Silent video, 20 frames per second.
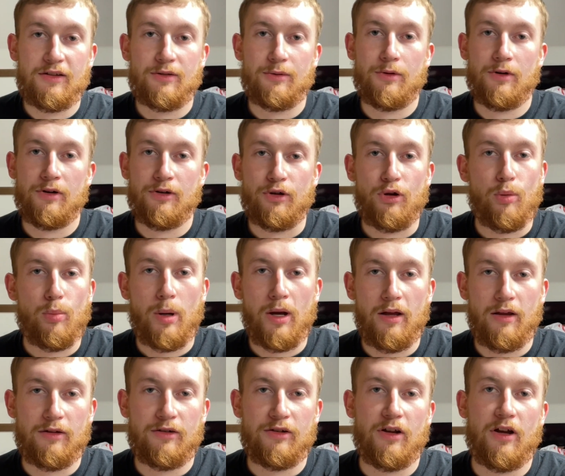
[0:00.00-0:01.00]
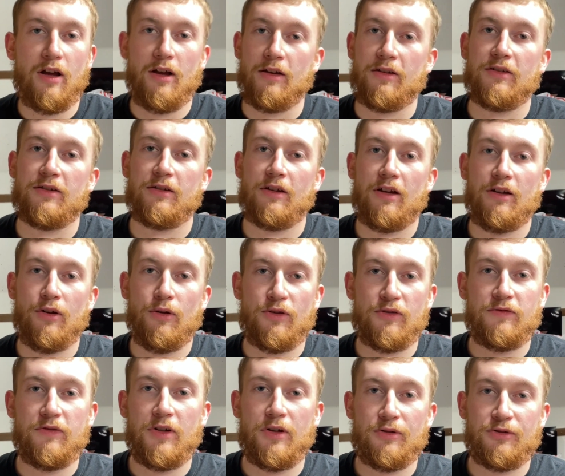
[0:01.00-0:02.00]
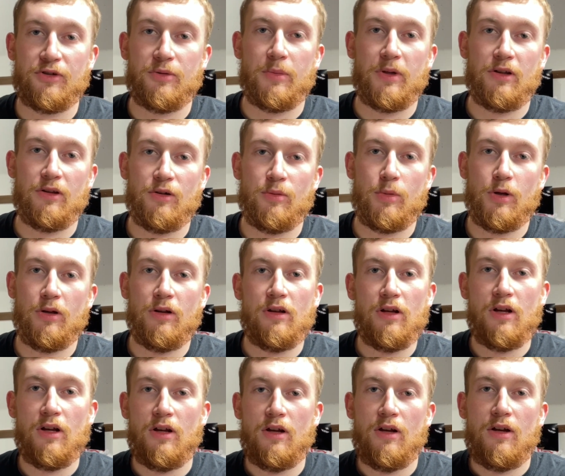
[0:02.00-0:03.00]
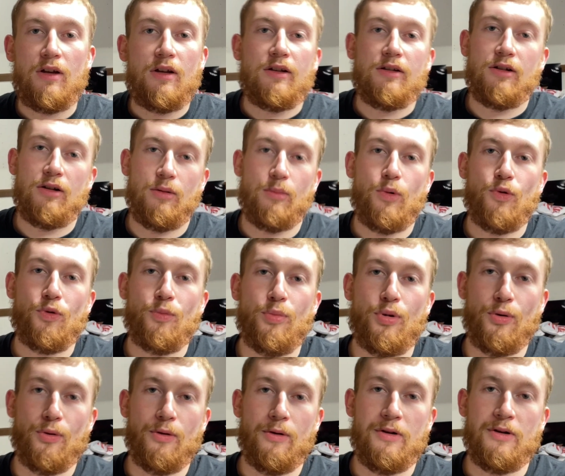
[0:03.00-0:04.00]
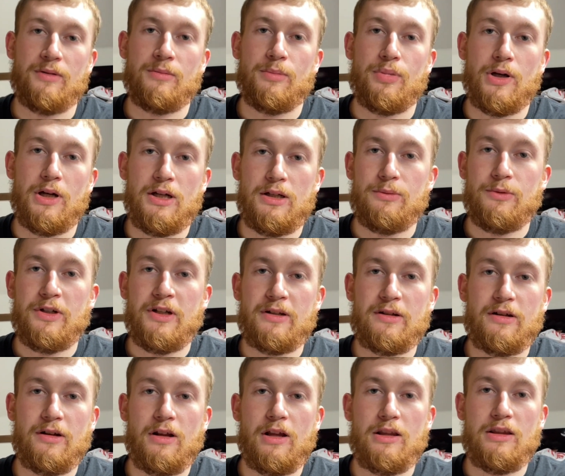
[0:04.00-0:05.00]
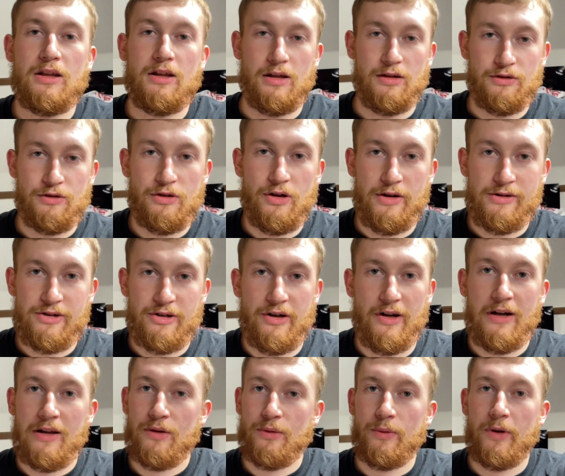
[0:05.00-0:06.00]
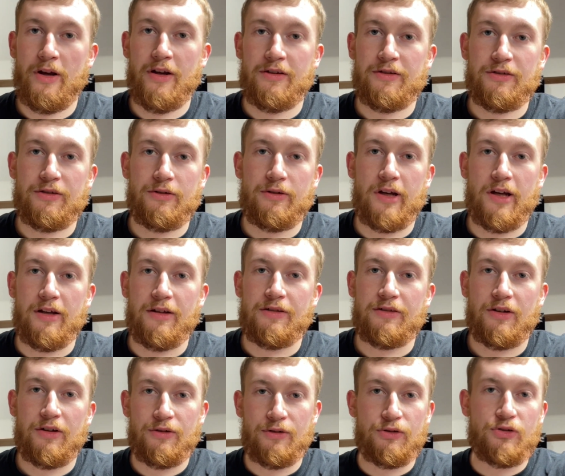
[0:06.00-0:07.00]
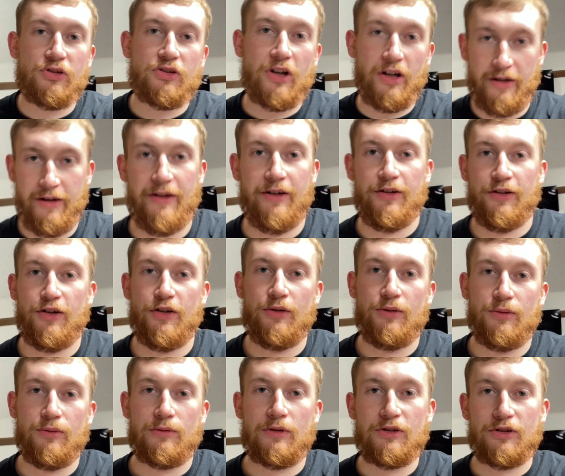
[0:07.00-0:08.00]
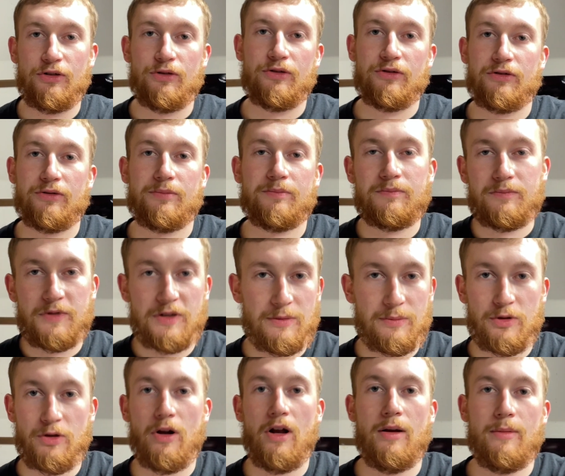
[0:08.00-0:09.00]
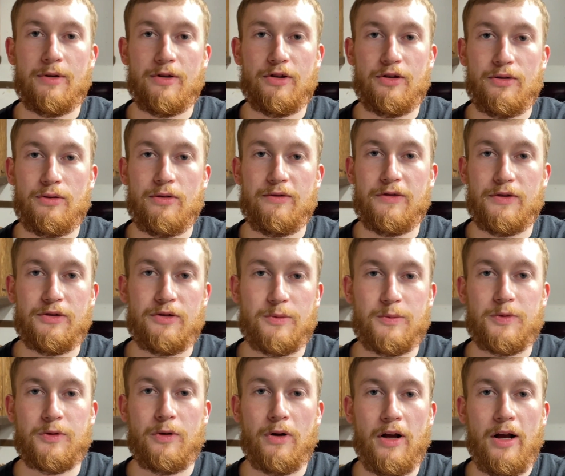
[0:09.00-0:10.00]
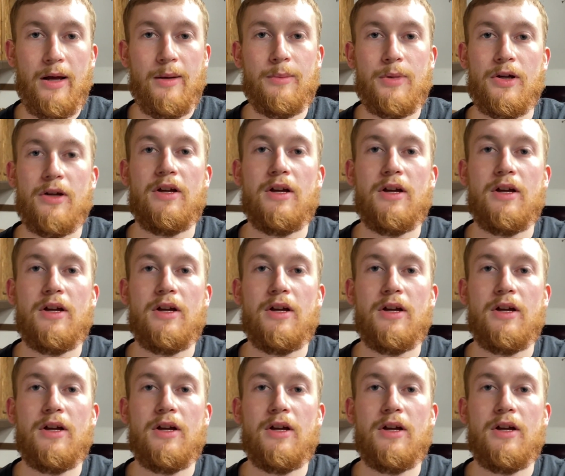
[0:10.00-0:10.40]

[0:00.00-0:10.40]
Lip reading: I wanted to apologize. I know this video is gonna be a little bit, more boring, but we needed to get the introduction out of the way so you guys understand what you're subscribing to if you subscribe.